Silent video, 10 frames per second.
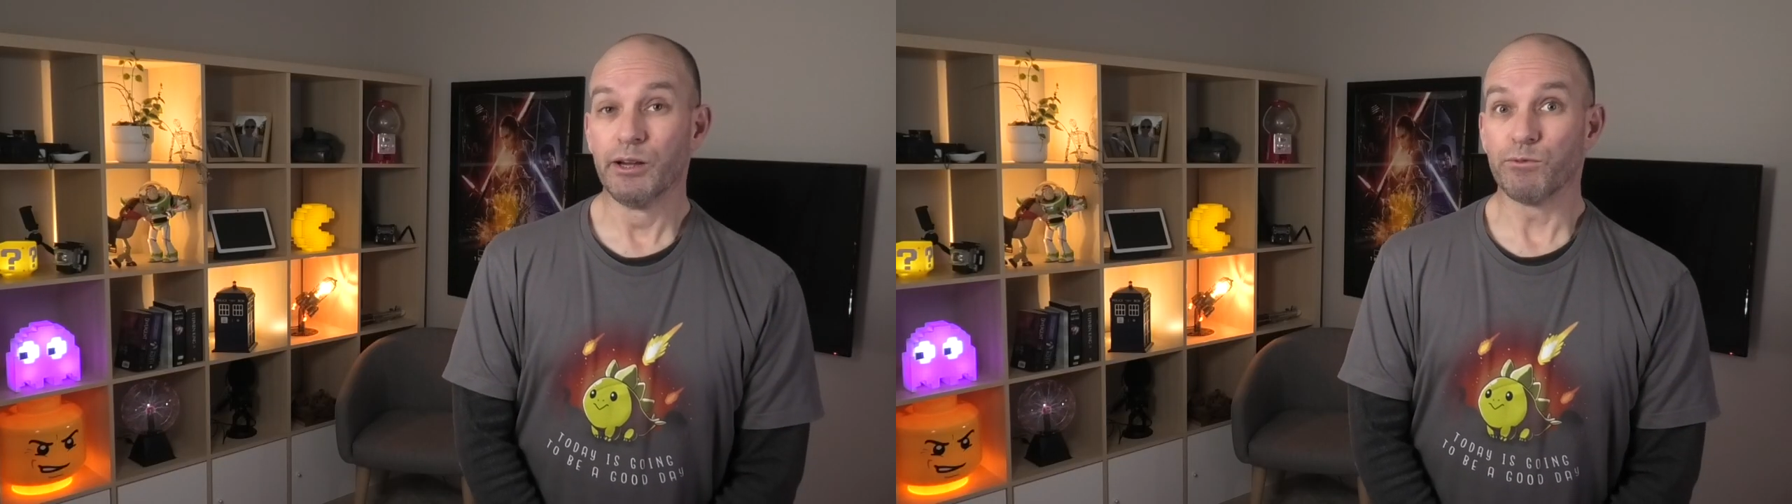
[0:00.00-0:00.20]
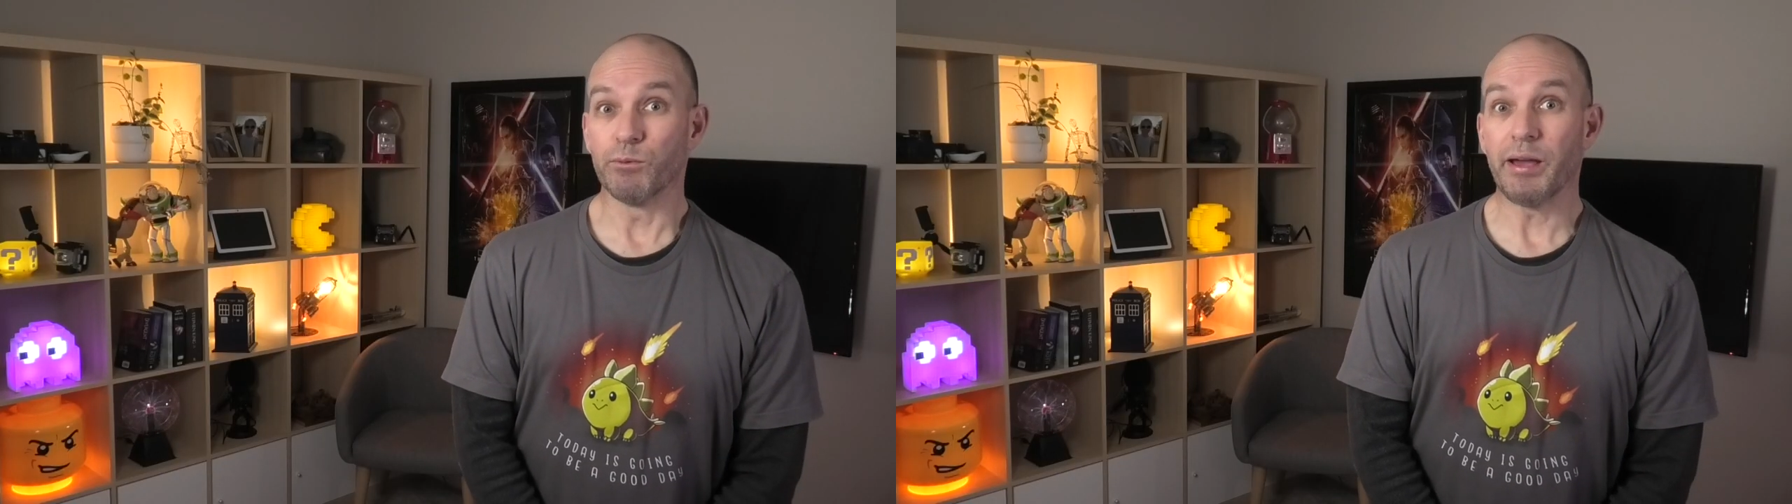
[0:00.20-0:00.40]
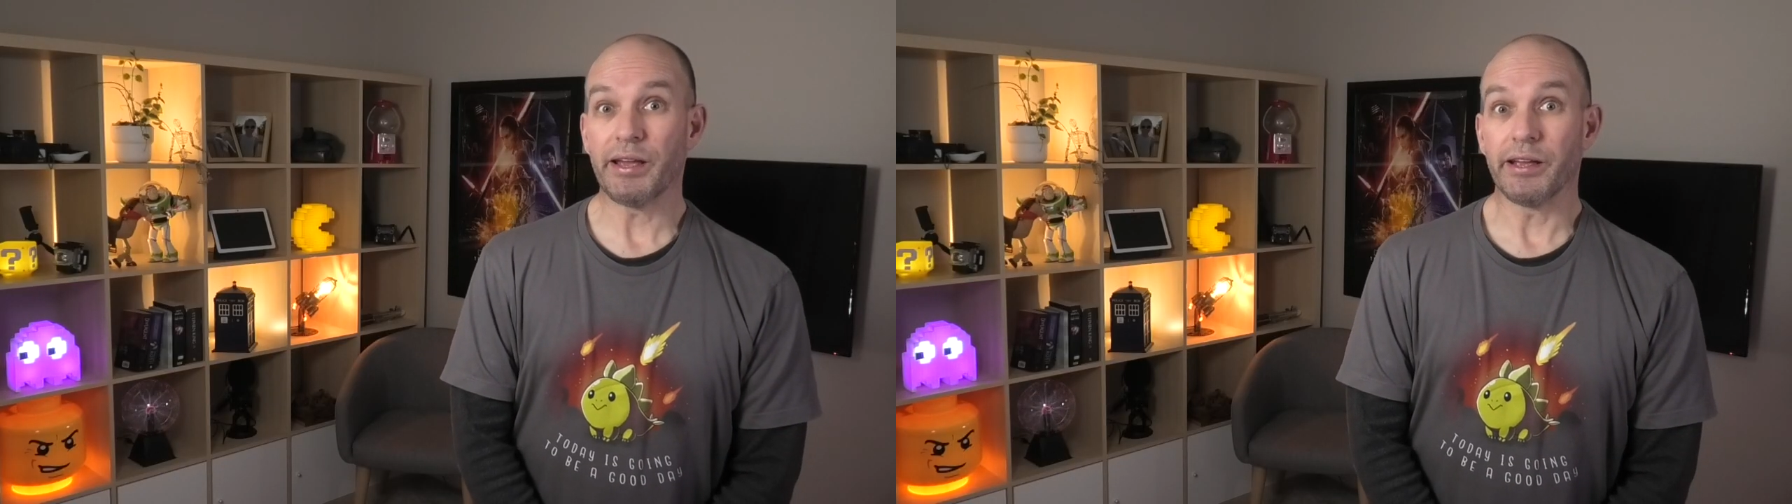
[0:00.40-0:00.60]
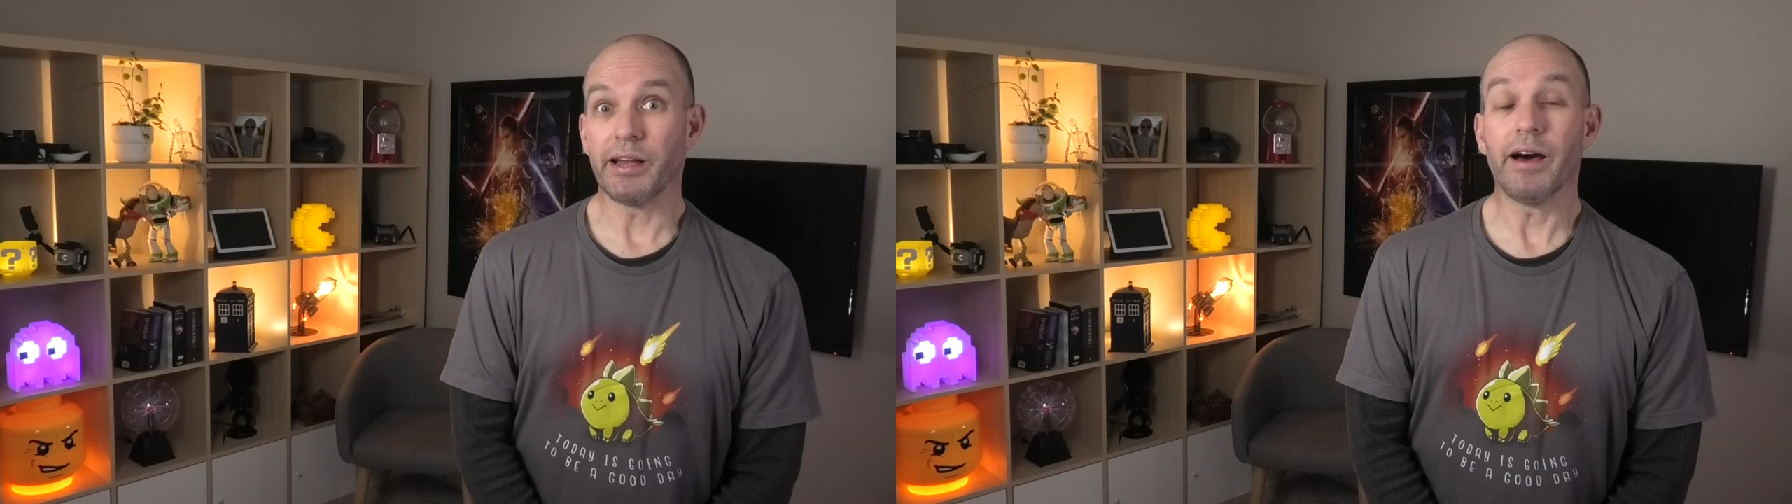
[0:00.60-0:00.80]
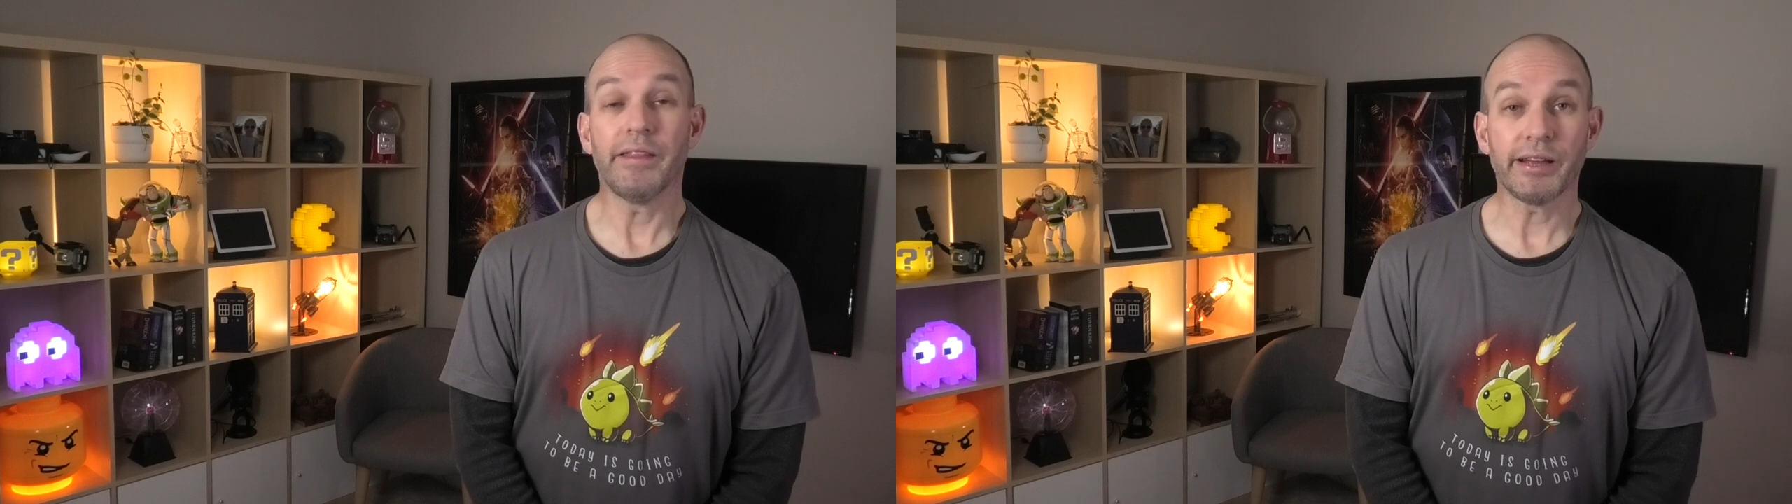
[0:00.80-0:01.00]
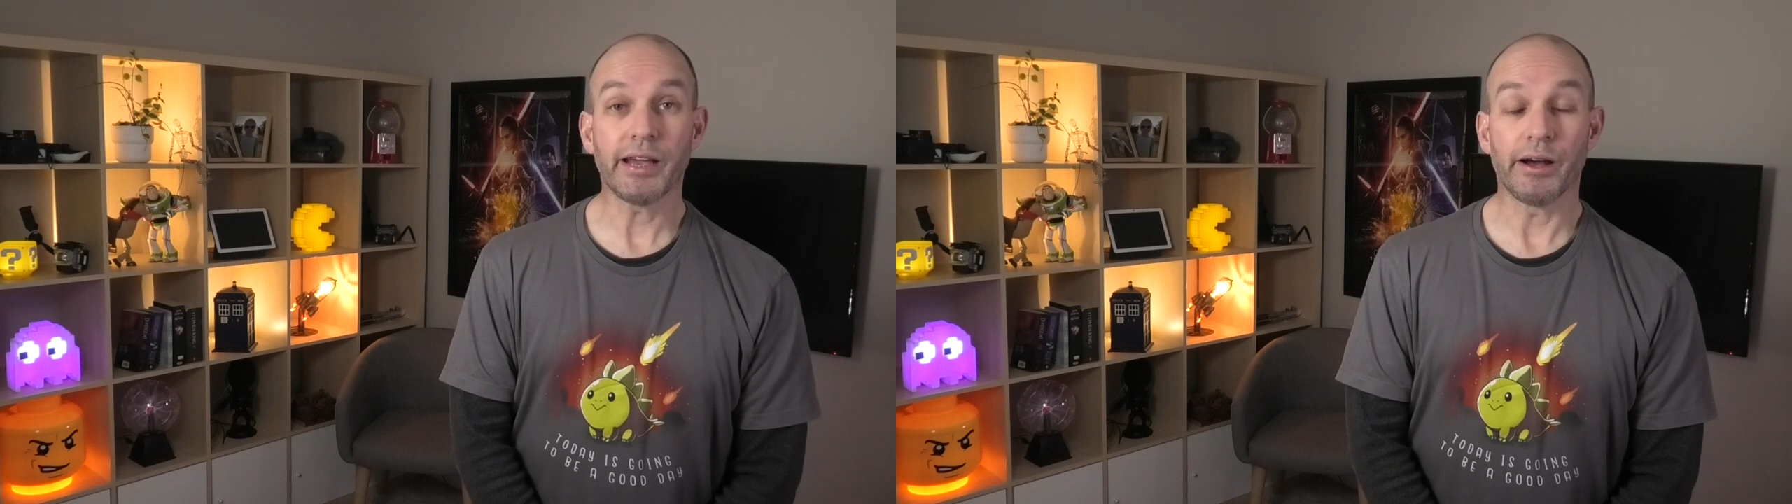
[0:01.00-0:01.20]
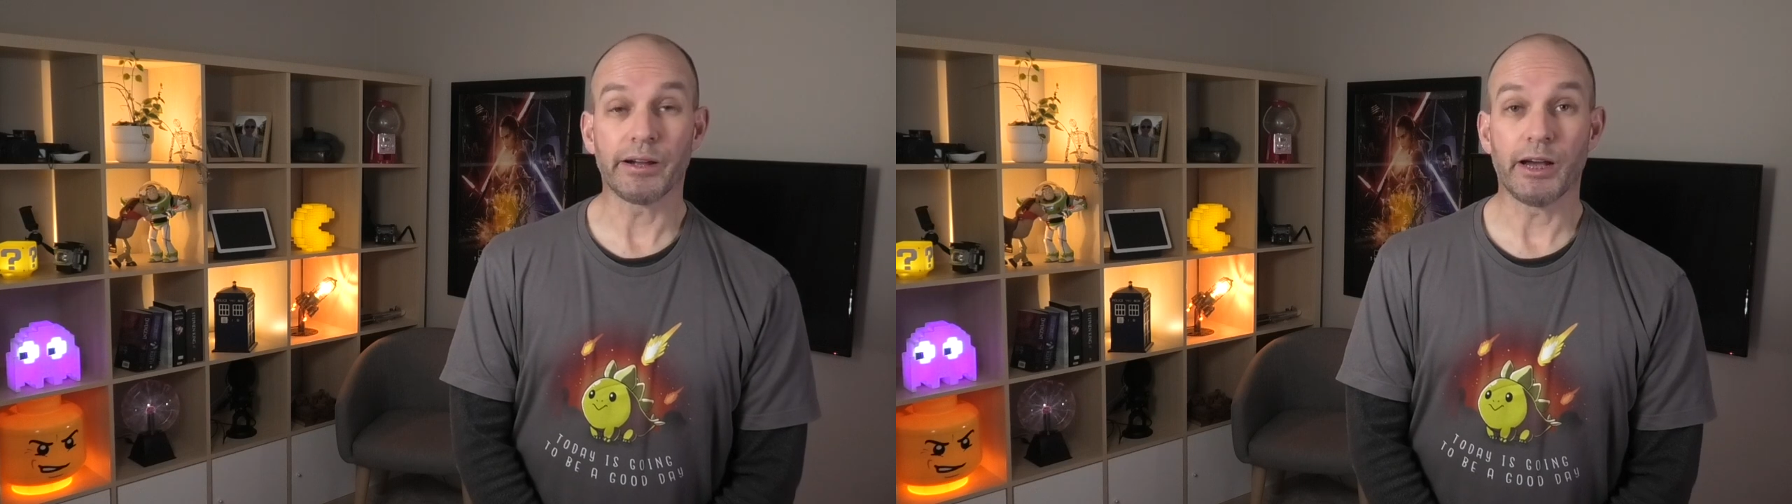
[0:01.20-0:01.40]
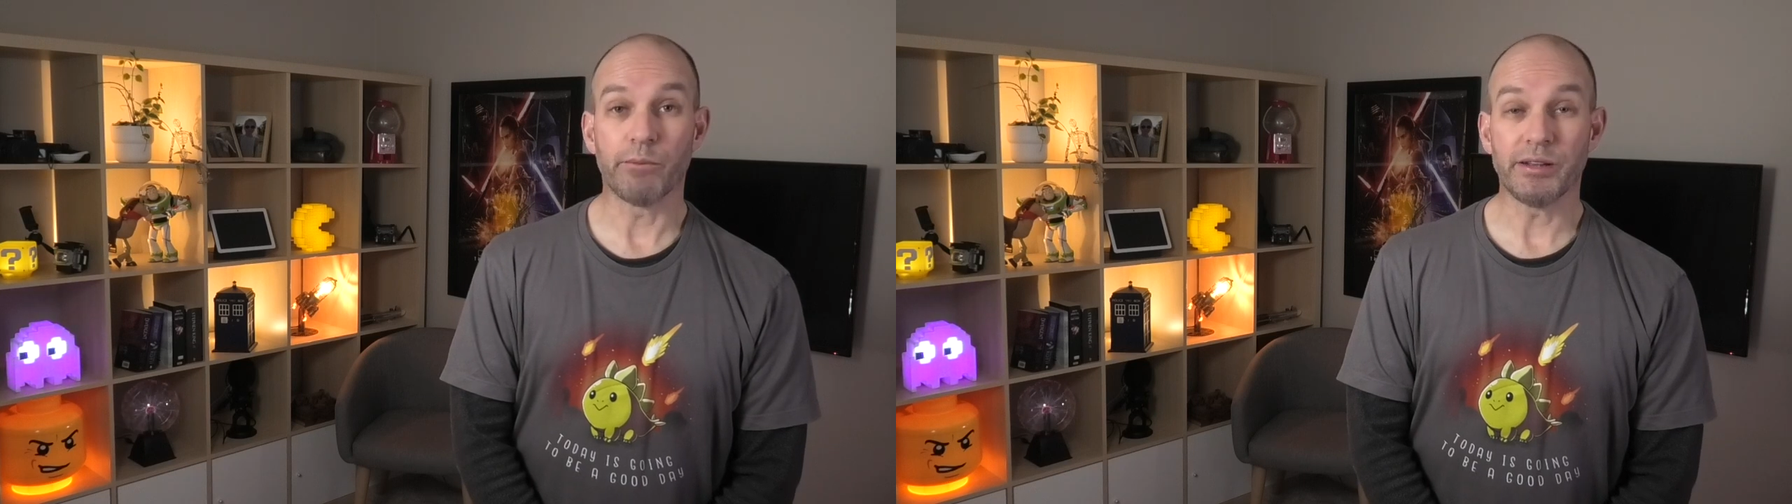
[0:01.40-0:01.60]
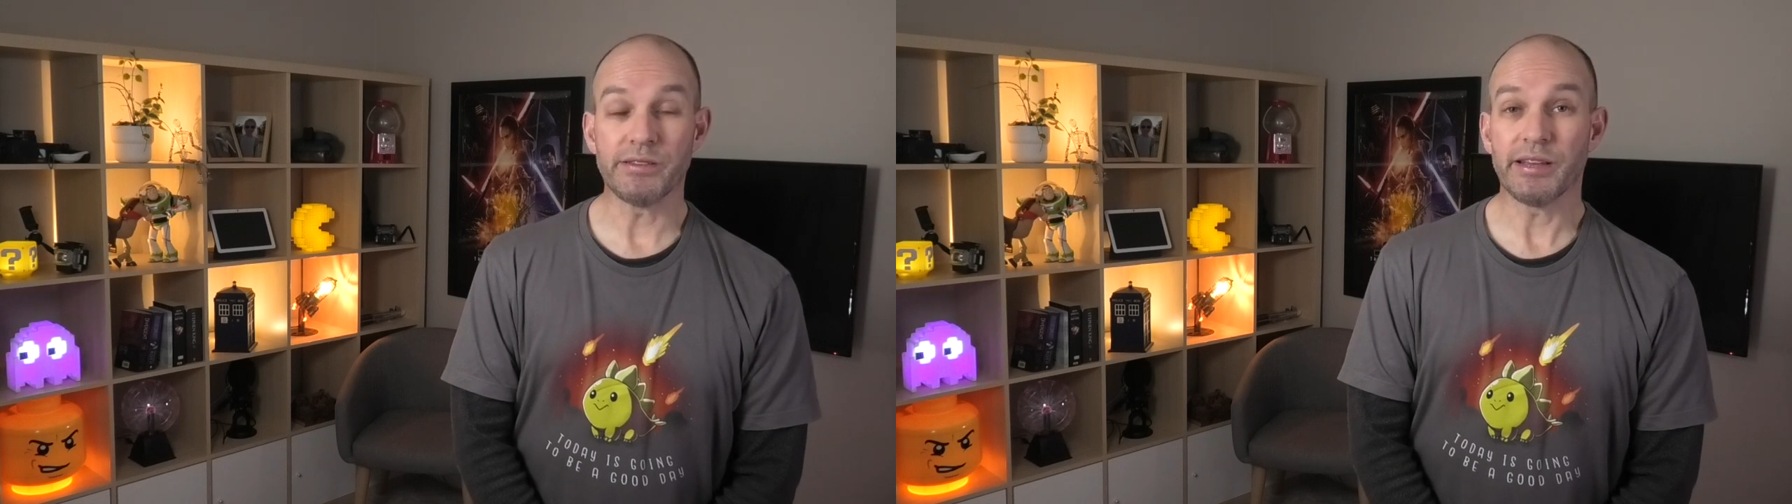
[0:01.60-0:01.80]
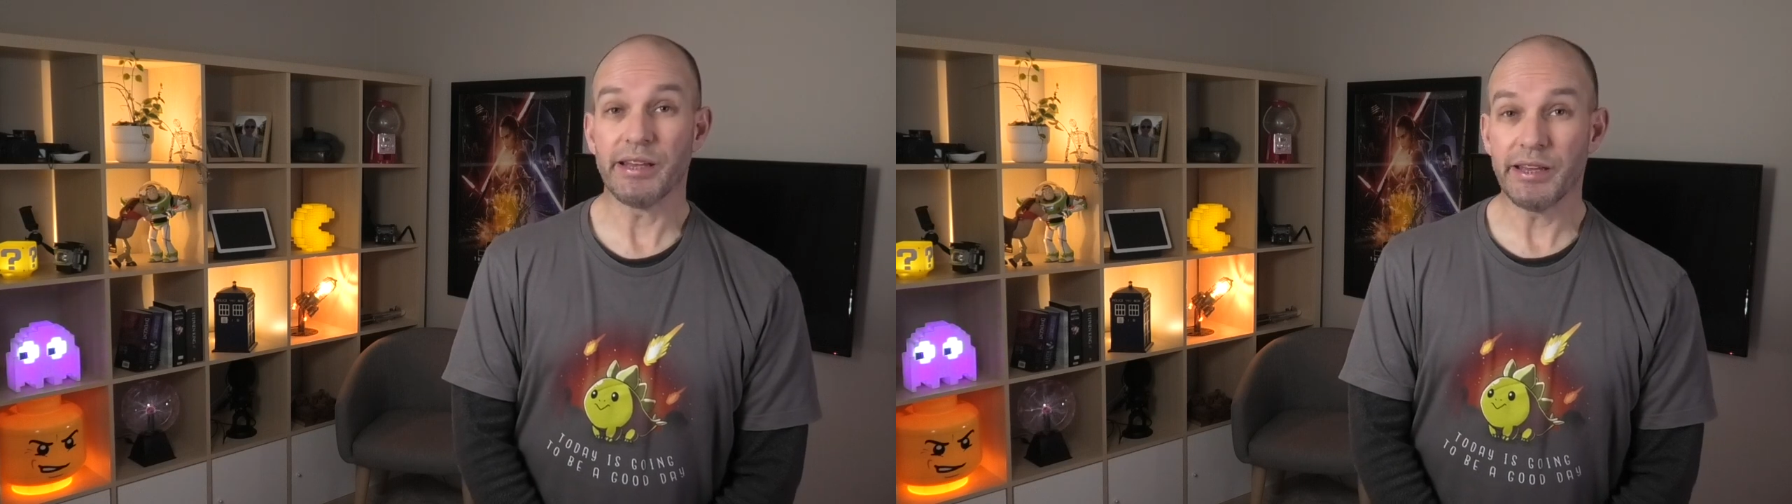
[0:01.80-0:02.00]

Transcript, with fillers: for making other car companies